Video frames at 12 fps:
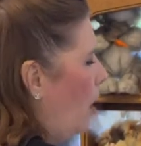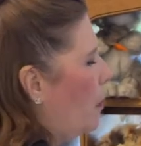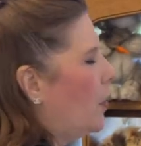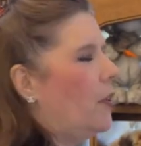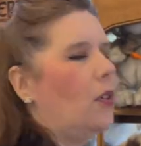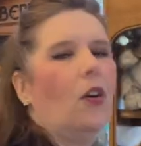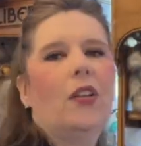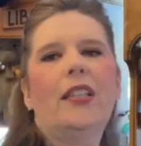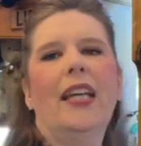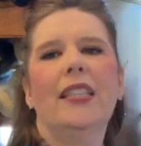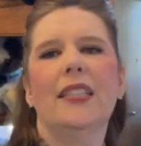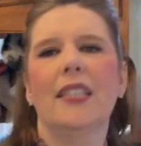but not
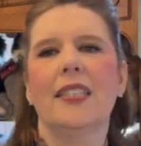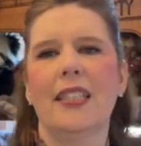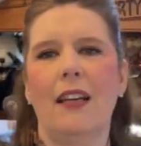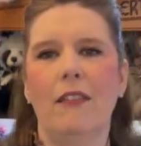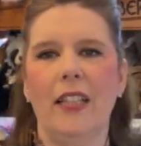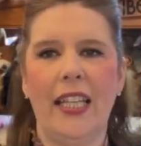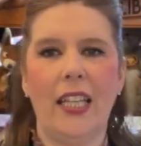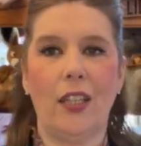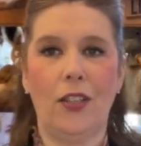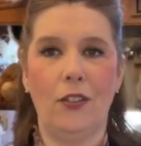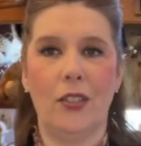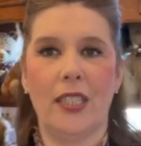necessarily
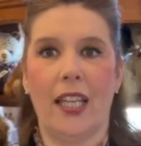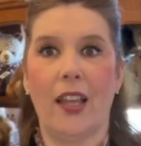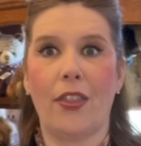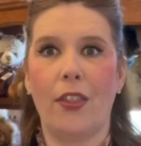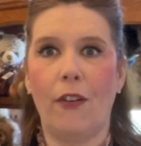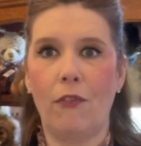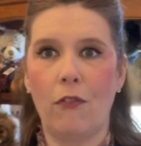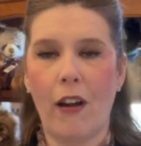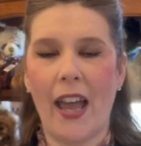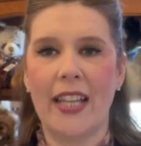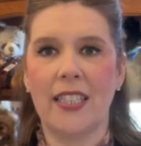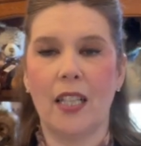using the
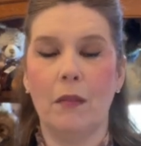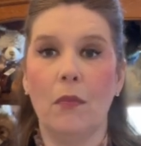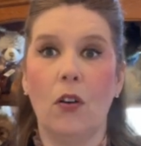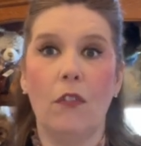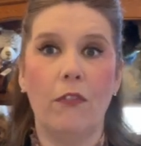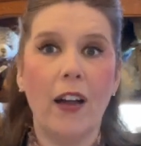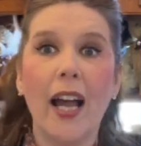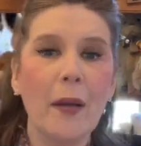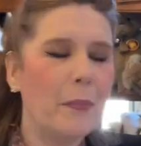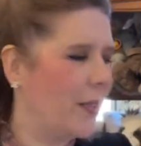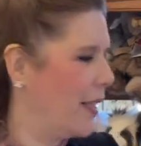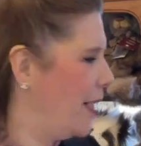red and more
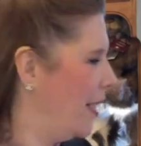vibrant